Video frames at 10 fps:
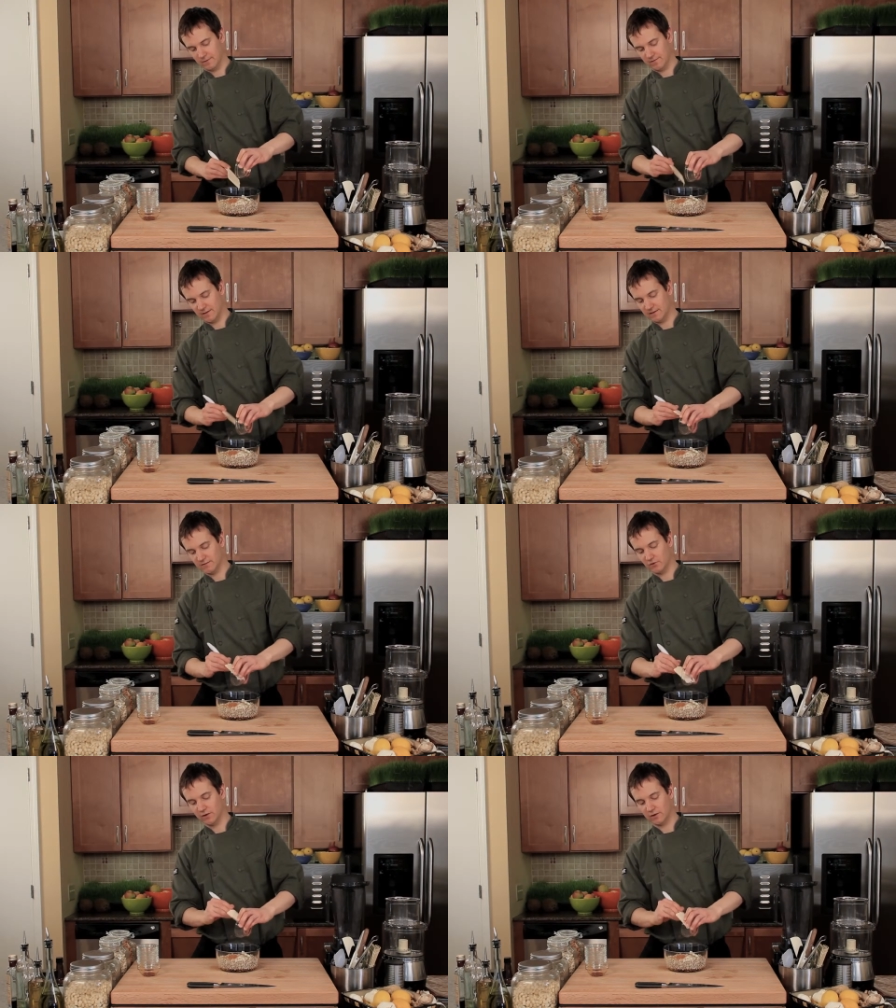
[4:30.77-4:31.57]
These have
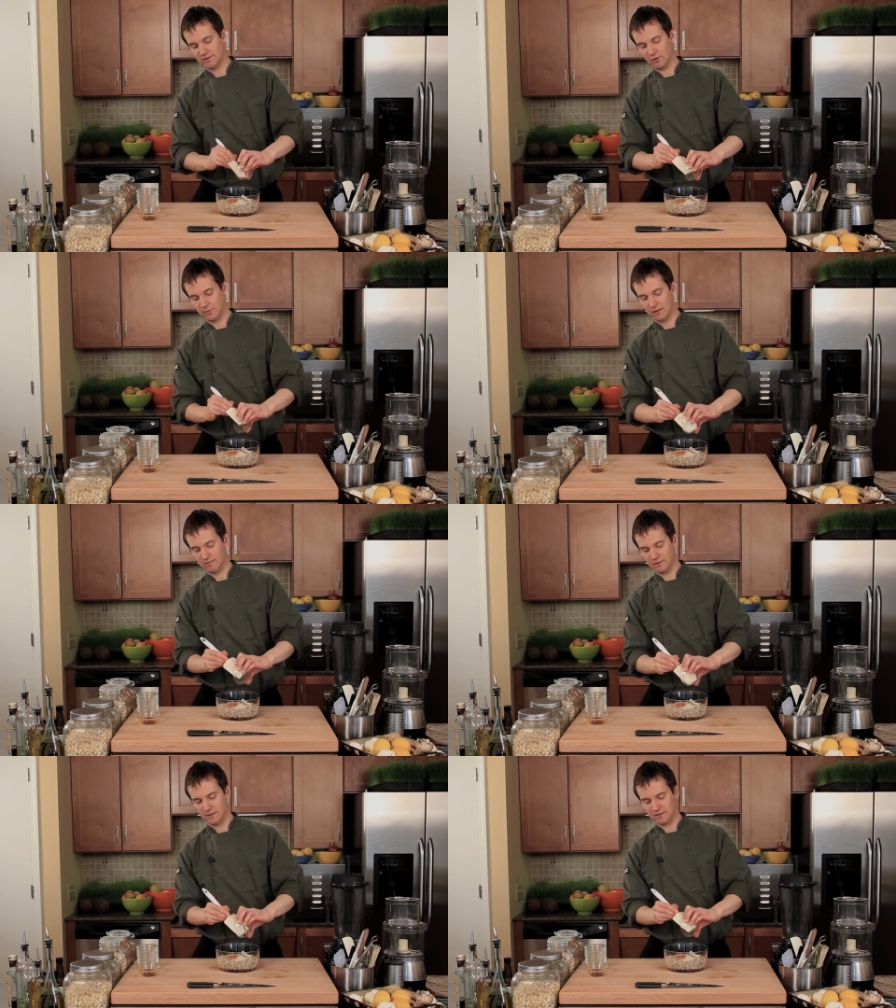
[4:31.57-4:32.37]
got a nice little bit of
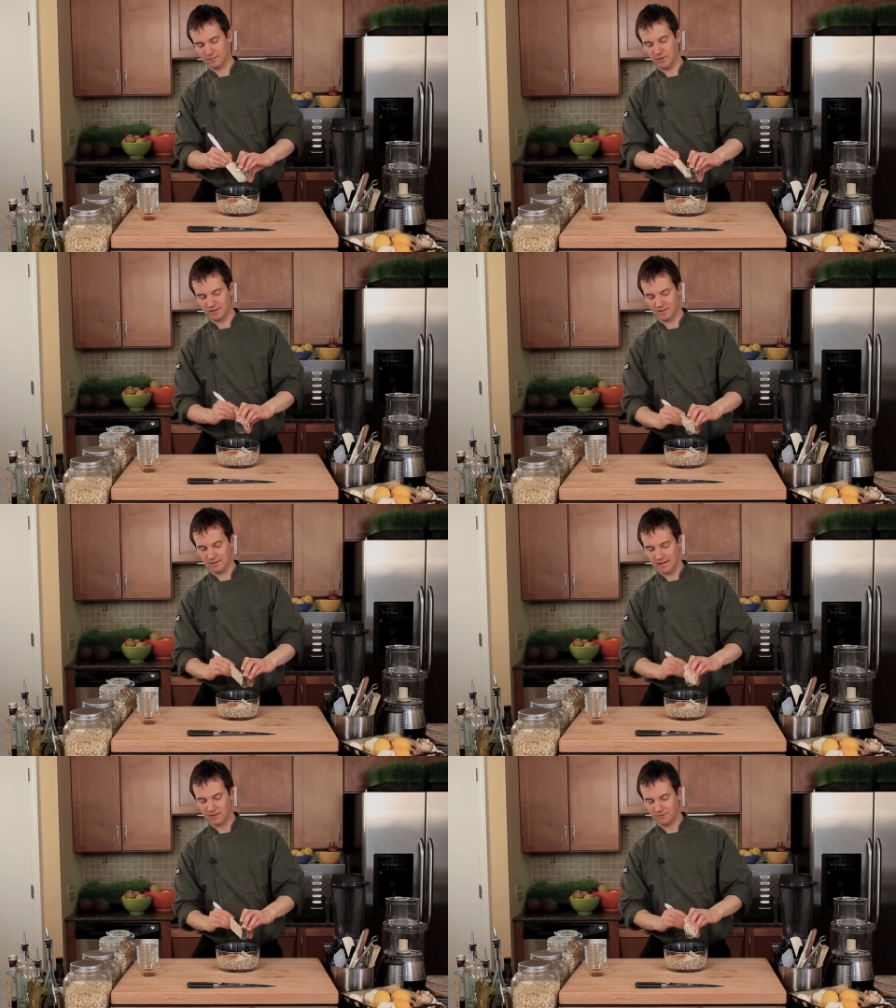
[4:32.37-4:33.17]
a spice at
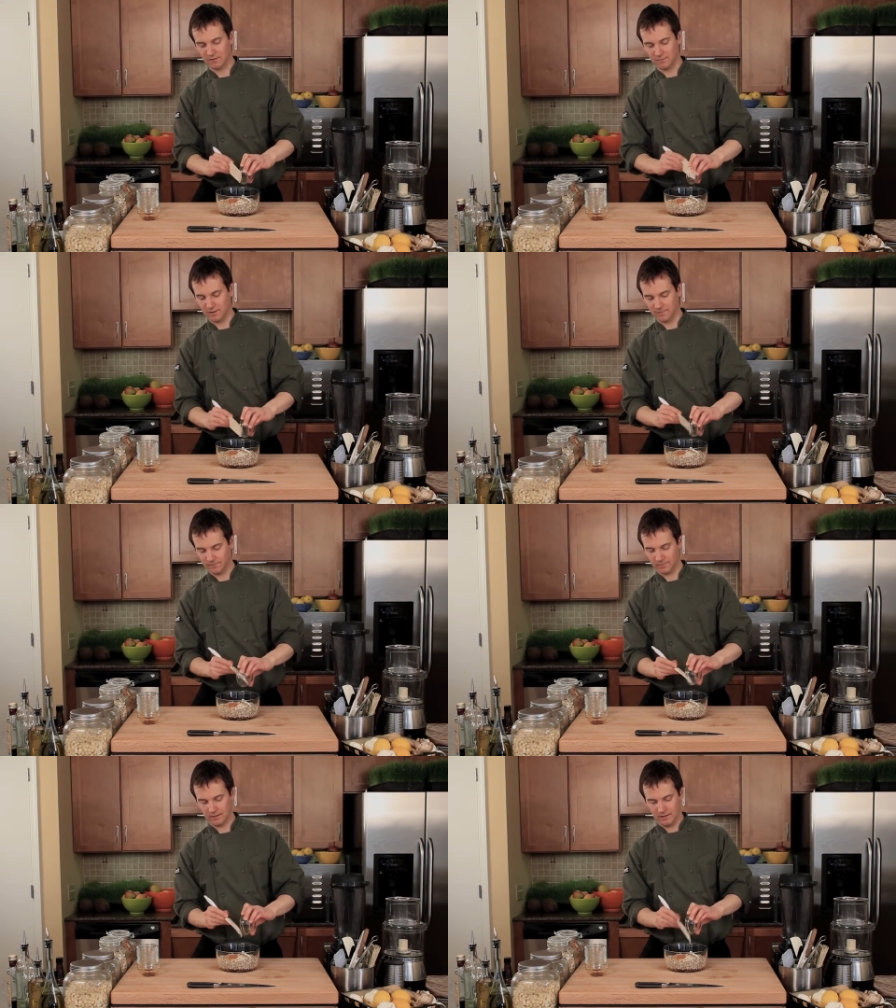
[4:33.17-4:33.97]
the end of them, but
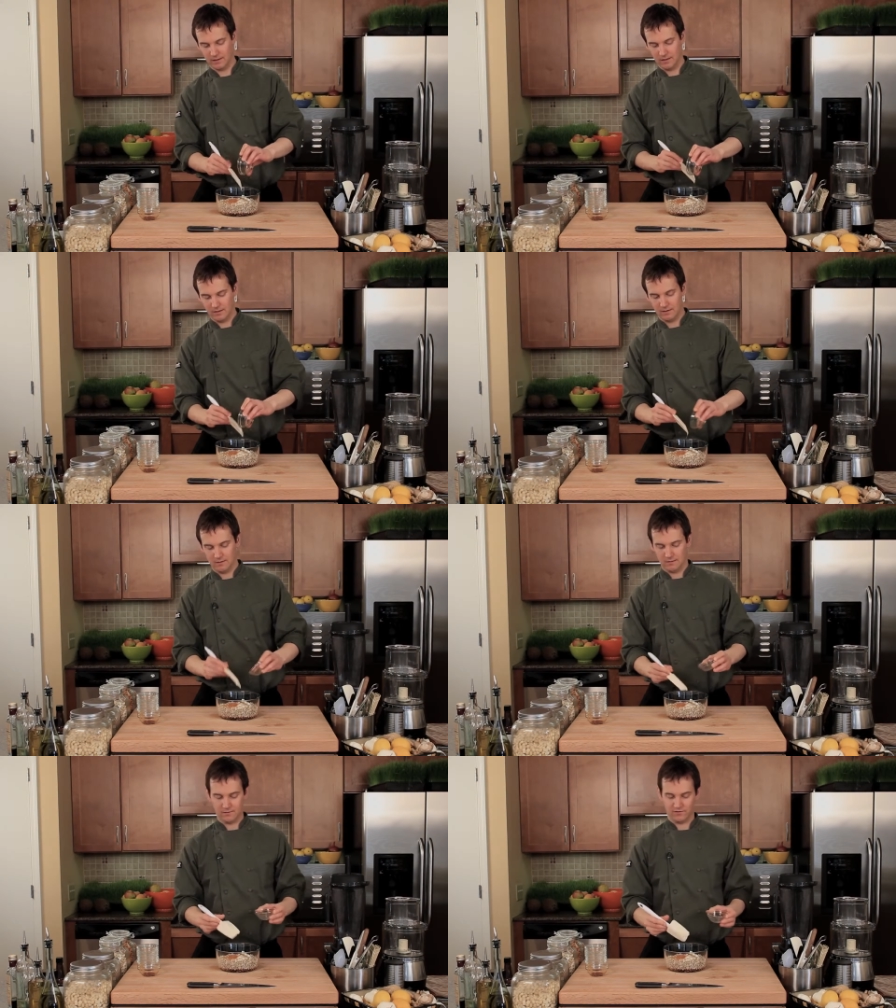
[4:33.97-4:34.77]

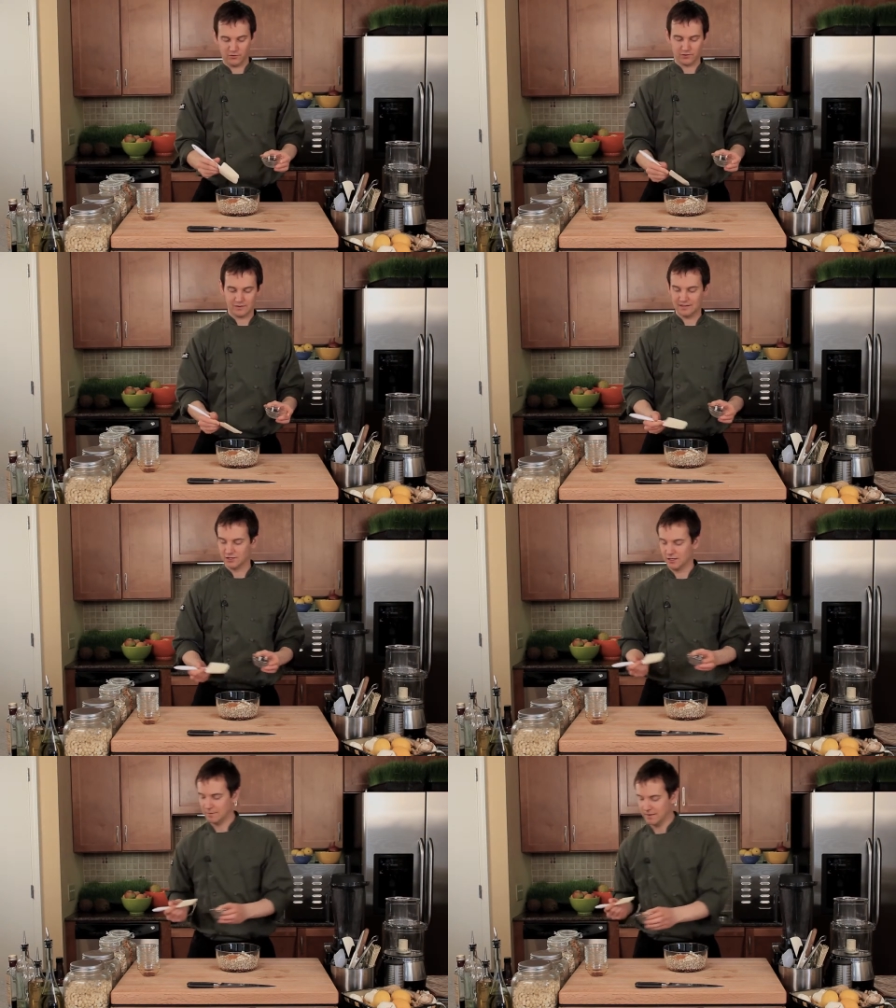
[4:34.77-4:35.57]
if you want to add
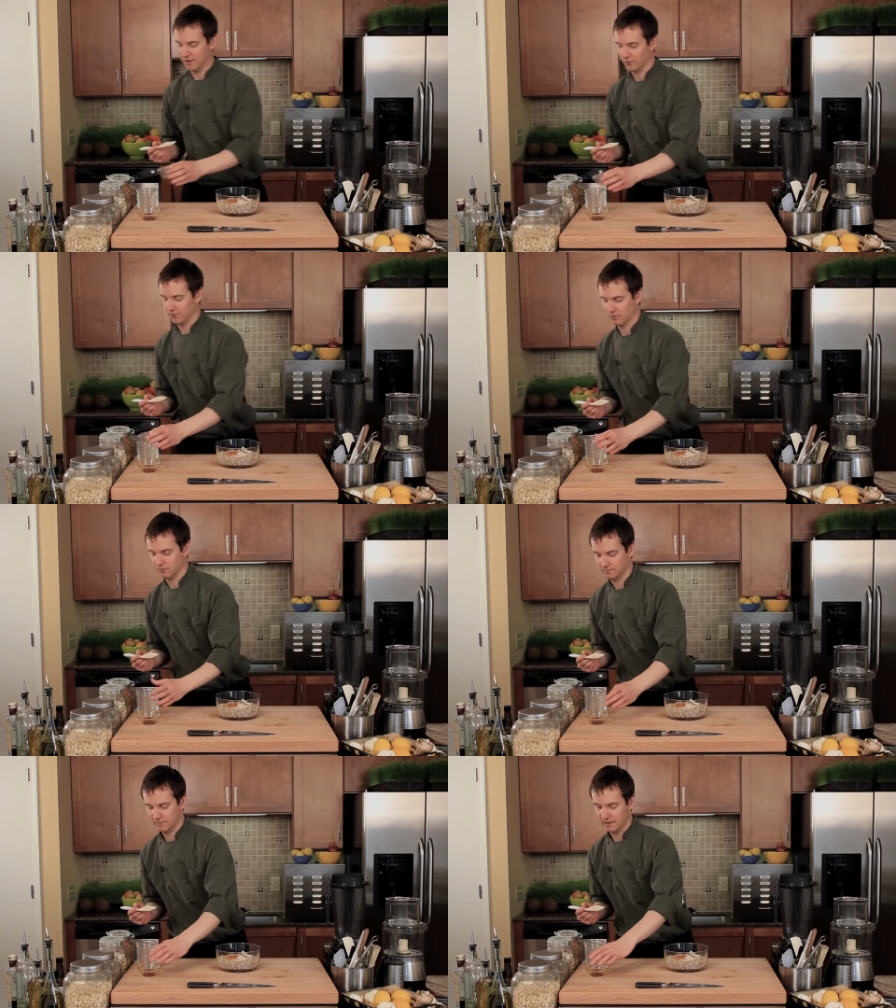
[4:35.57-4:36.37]
chili powder or
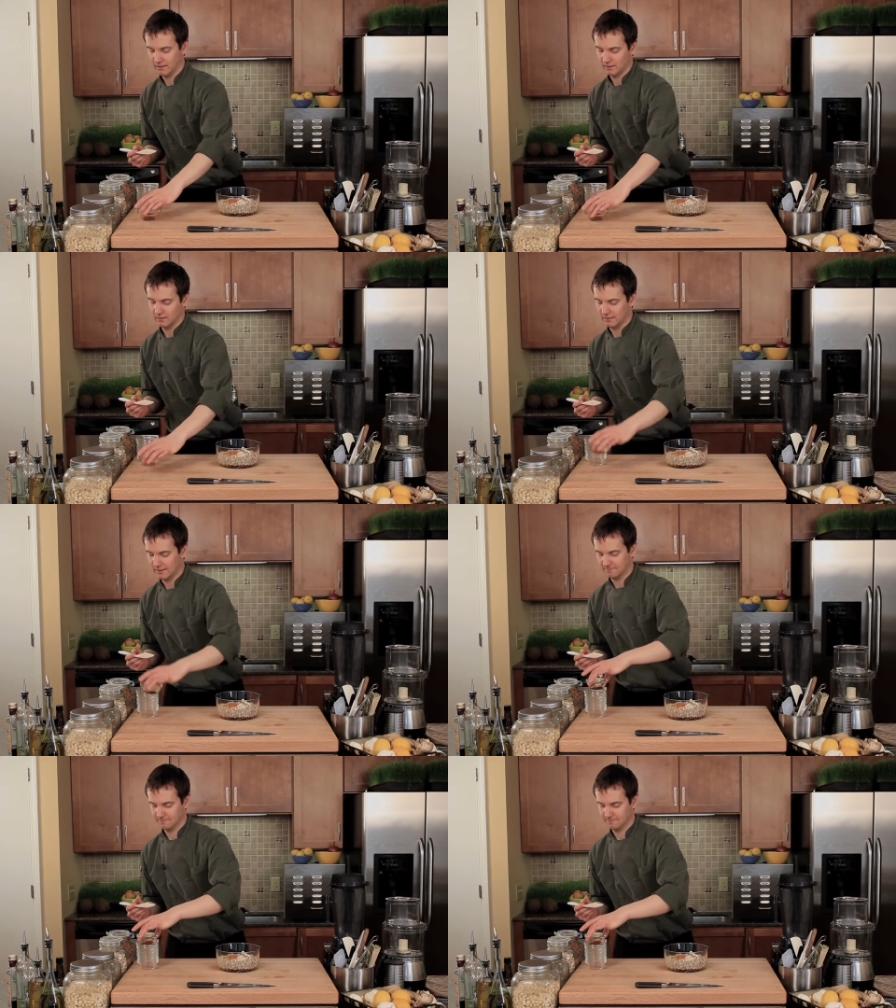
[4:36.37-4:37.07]
anything like that.